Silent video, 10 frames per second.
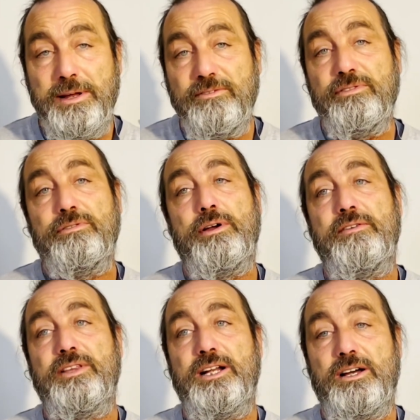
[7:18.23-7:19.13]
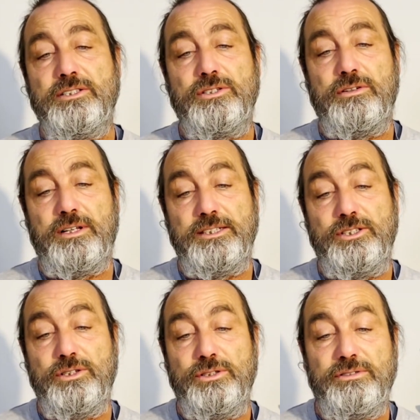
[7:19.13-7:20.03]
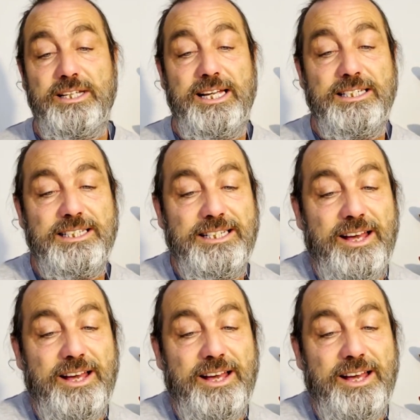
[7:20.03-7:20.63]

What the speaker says: been through over the last sort of like 2 or 3 years.